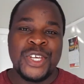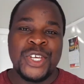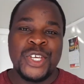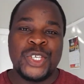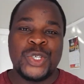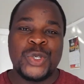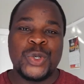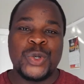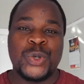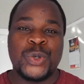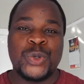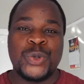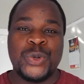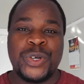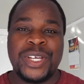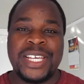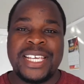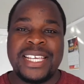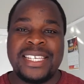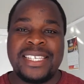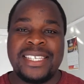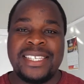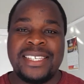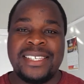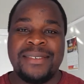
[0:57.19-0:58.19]
So
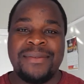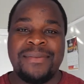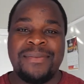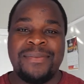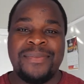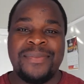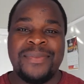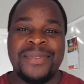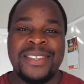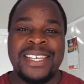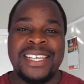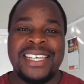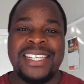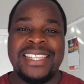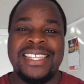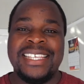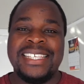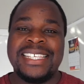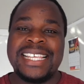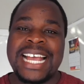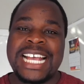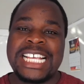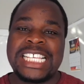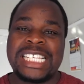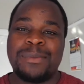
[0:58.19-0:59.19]
cookies,
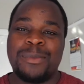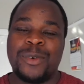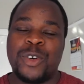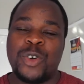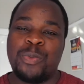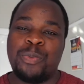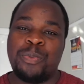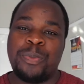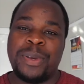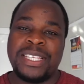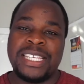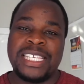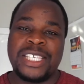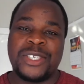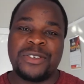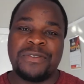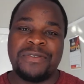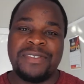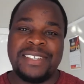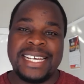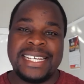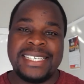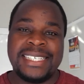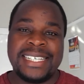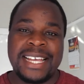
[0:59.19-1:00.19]
these are small pieces of
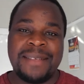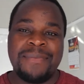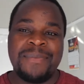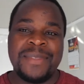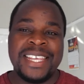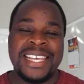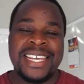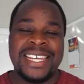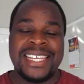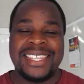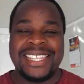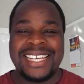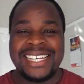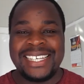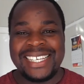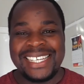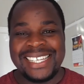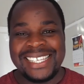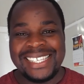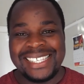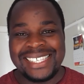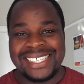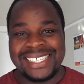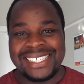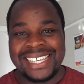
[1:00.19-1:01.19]
data that
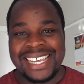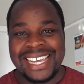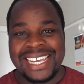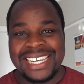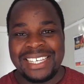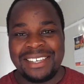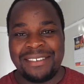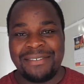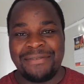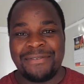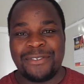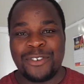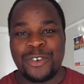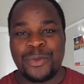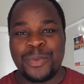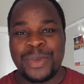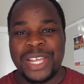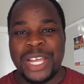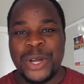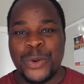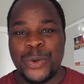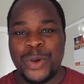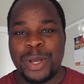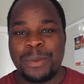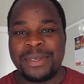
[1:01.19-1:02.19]
is sent from
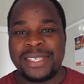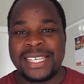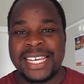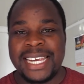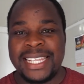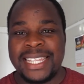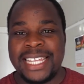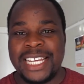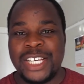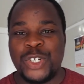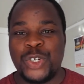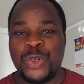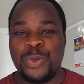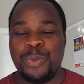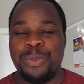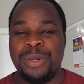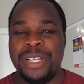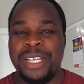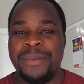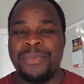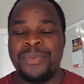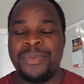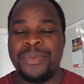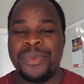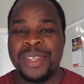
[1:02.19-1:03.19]
a website that you've
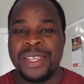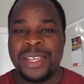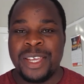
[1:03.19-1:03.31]
been